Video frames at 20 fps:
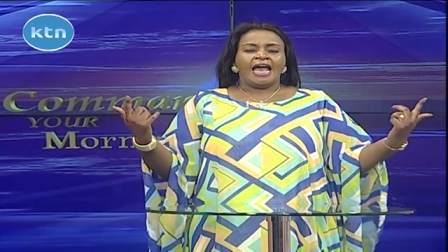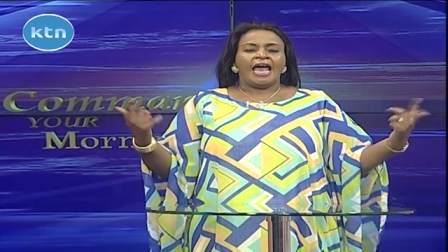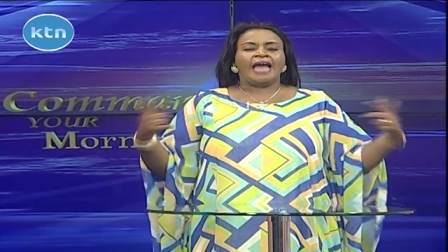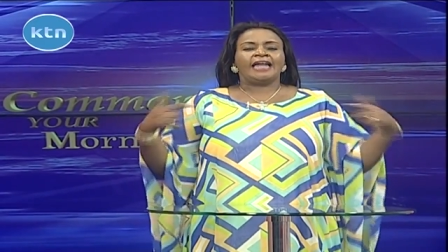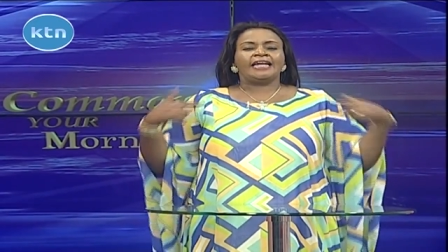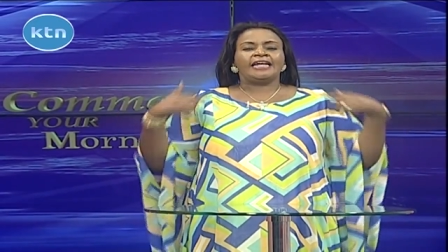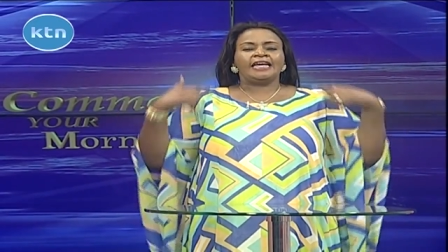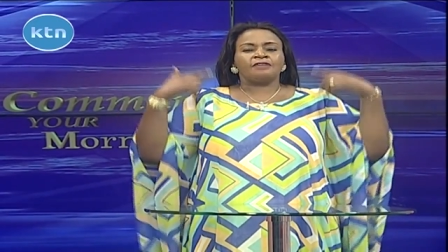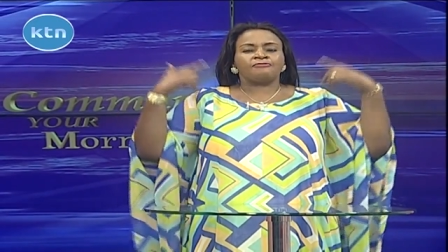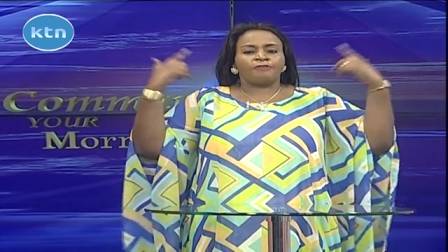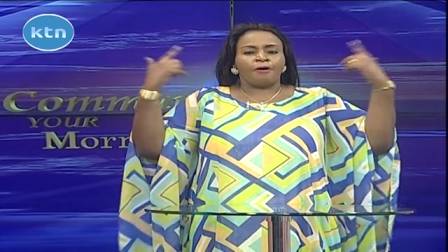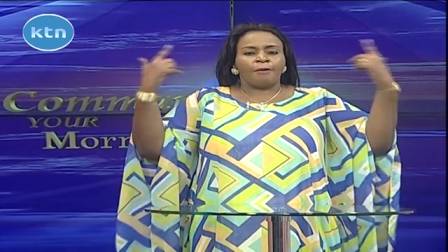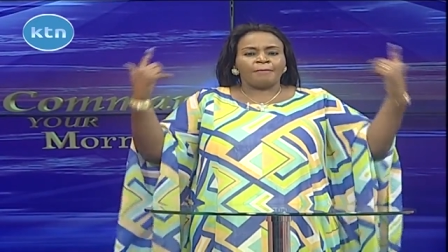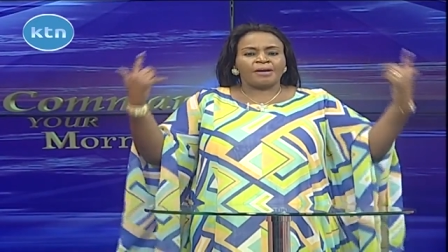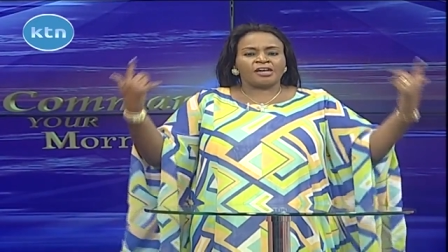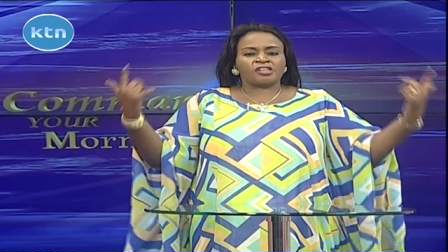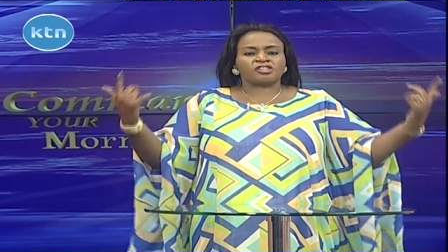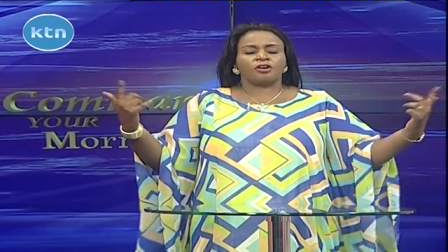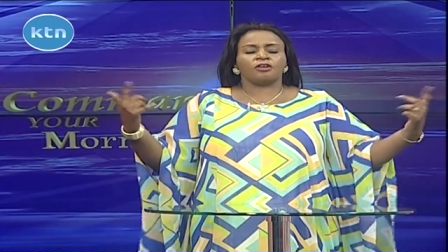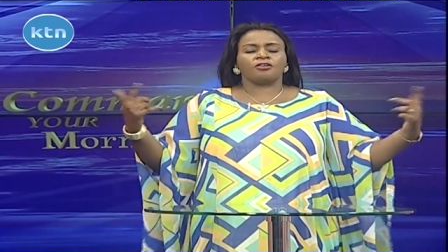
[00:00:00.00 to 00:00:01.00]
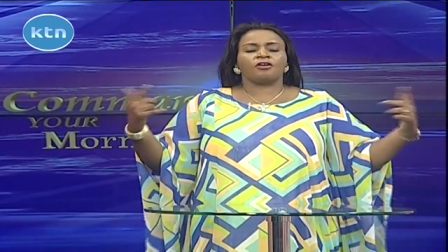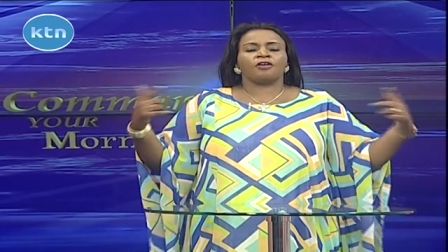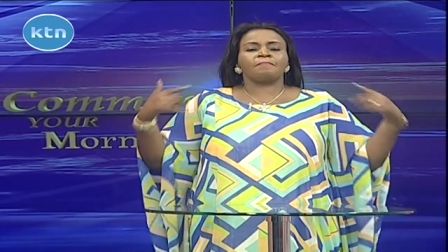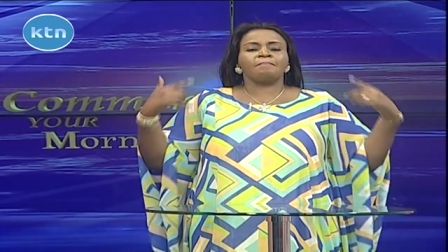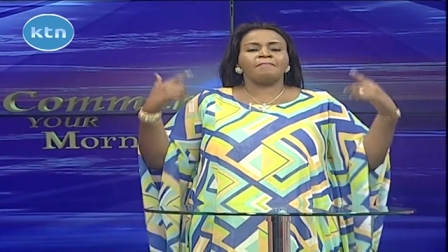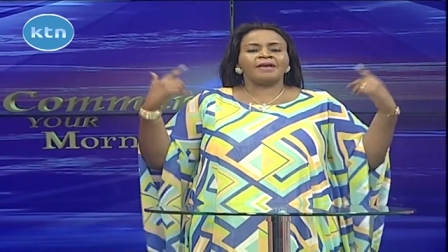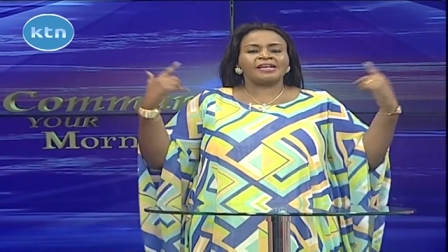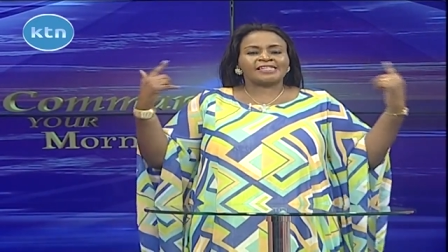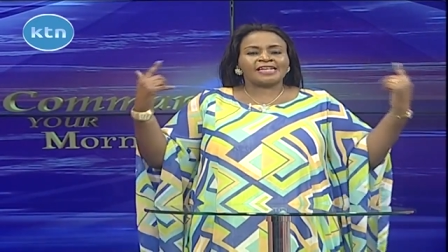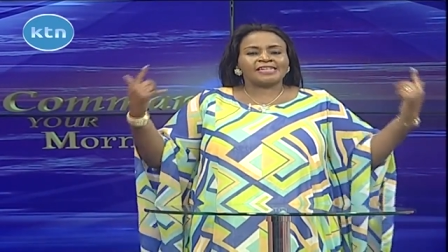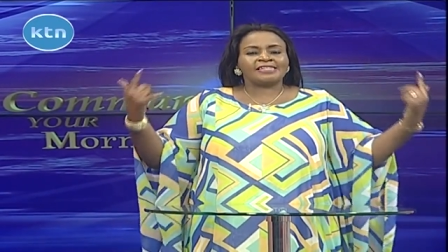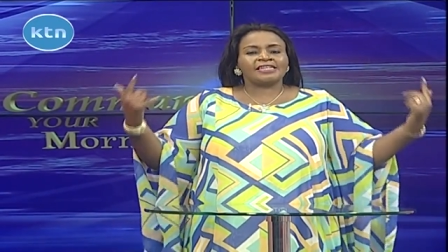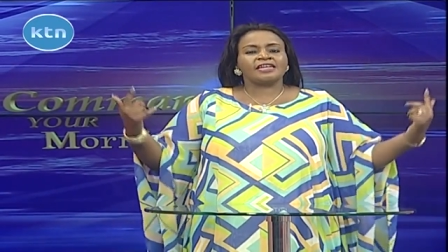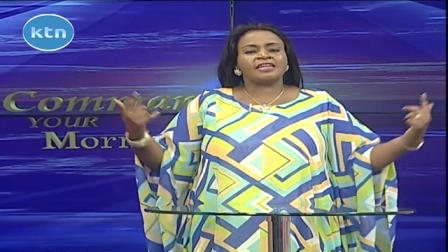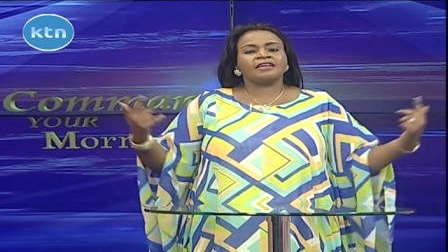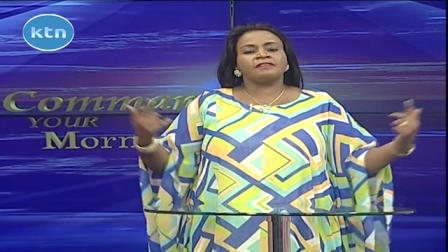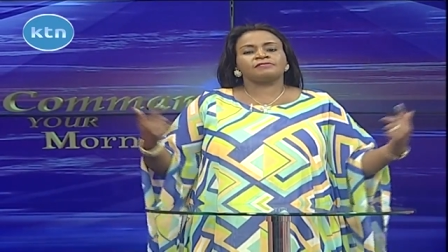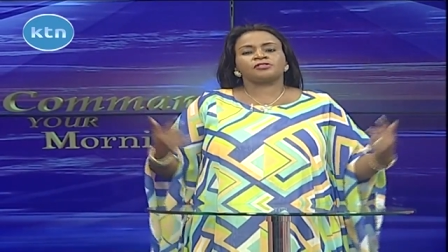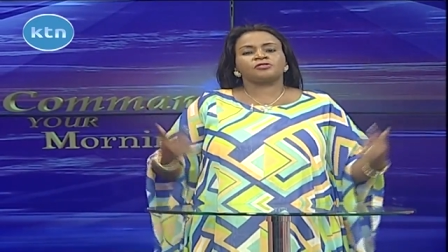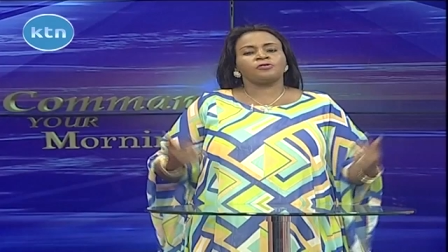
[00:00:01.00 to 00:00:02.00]
any information or message He
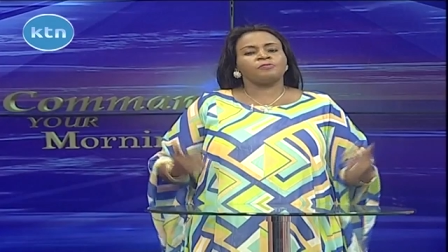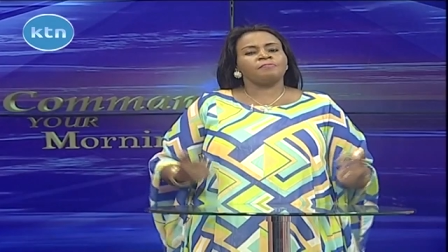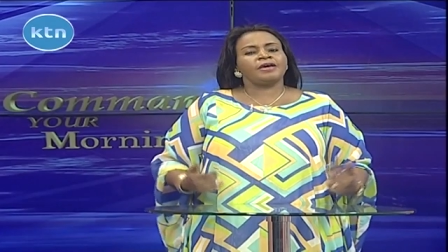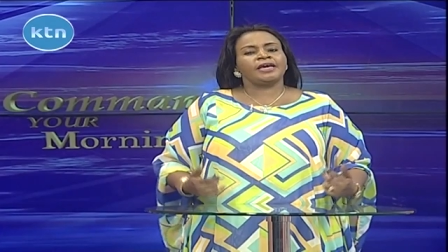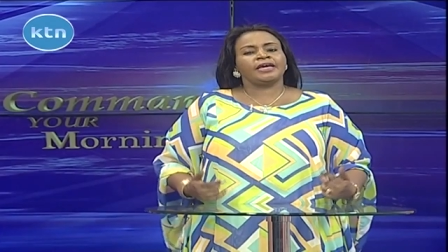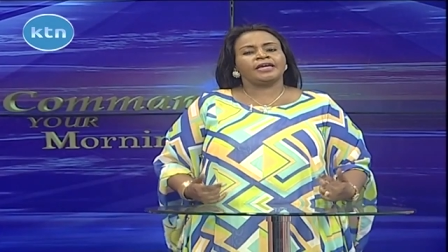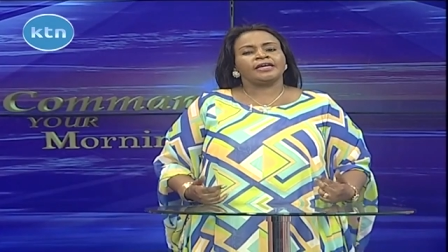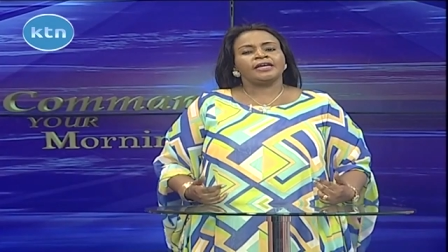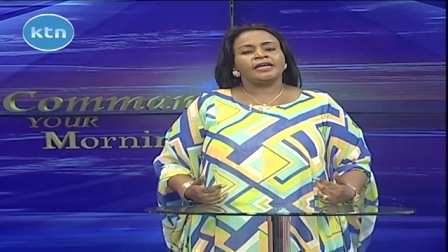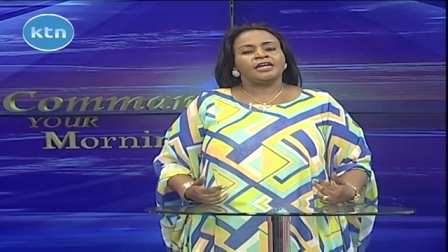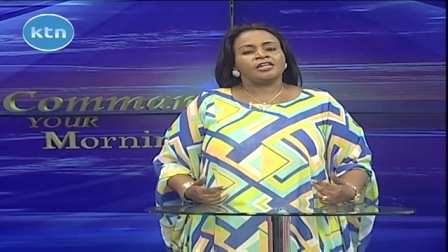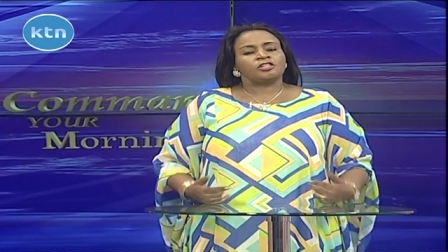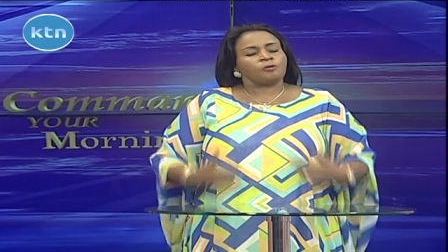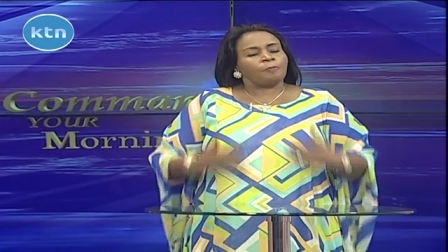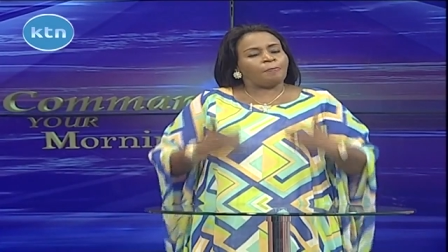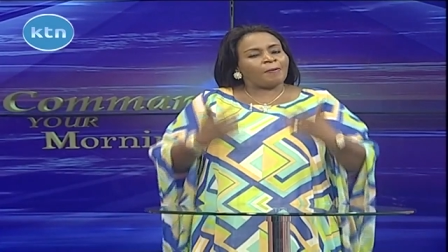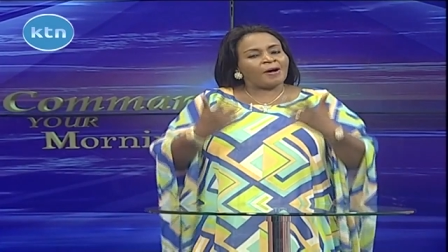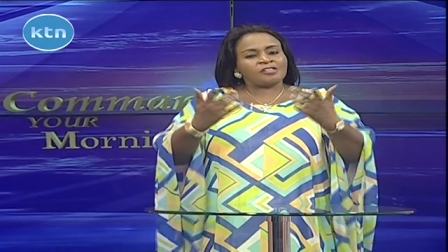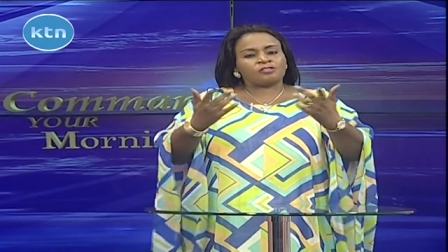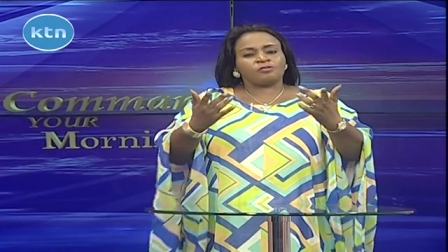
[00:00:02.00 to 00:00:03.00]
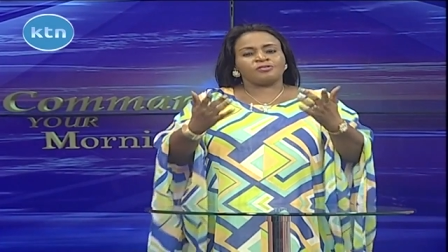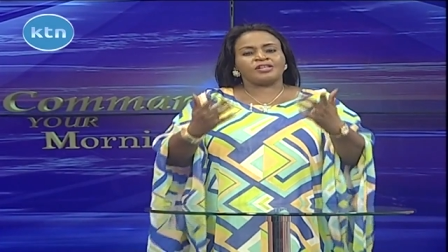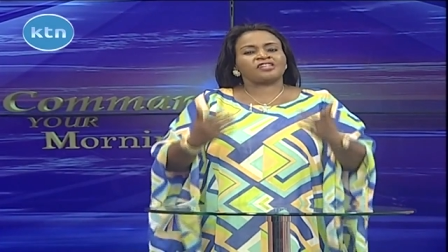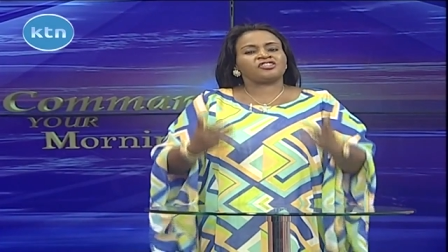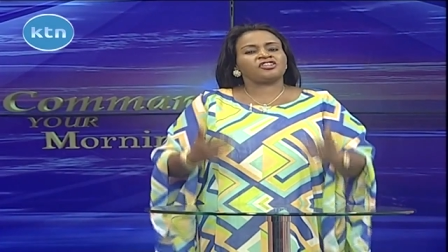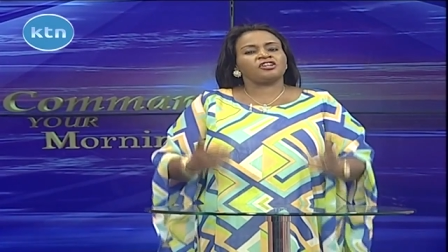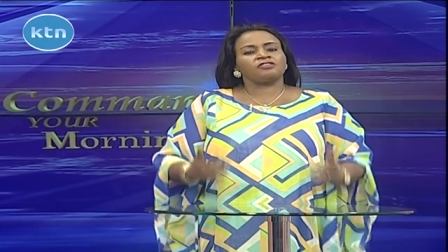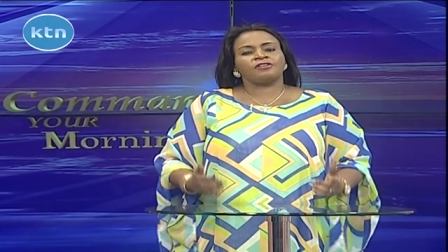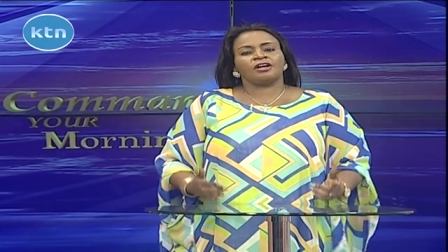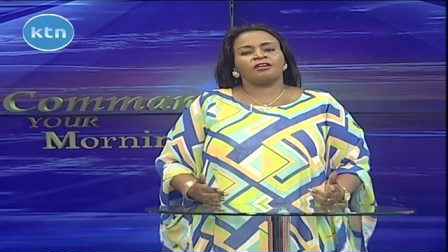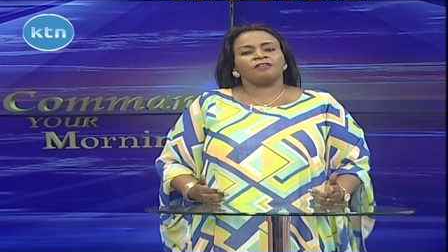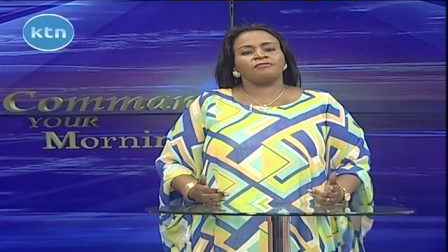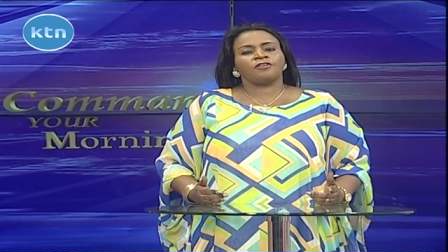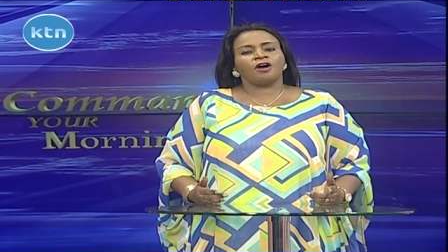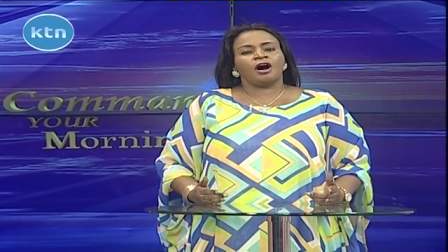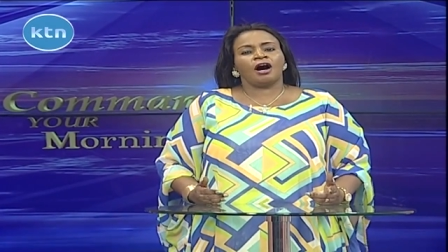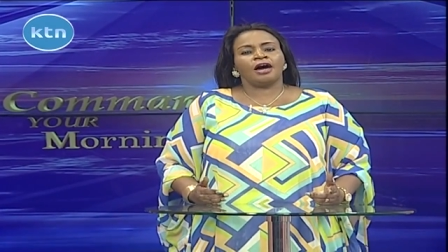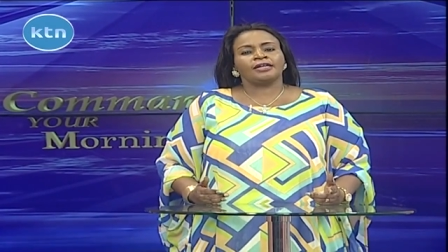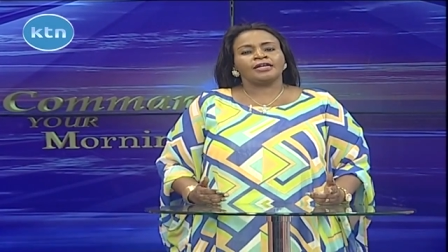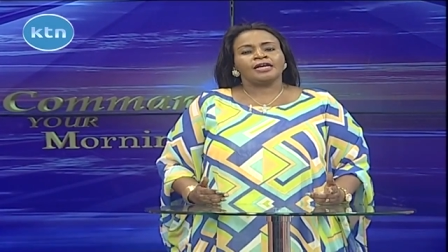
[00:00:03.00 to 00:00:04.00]
gives to me to pass to the children of
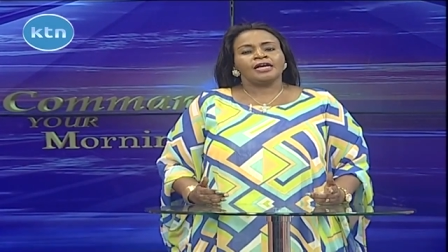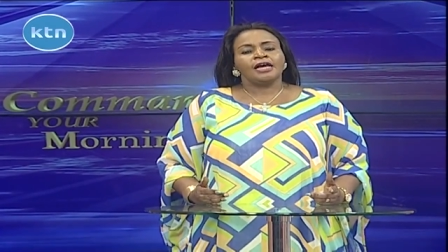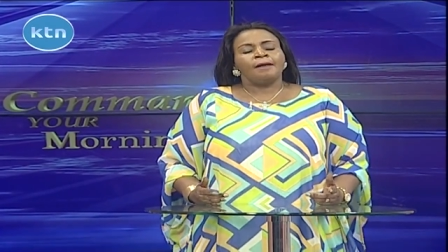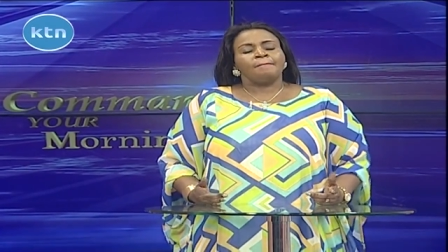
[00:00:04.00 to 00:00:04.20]
God,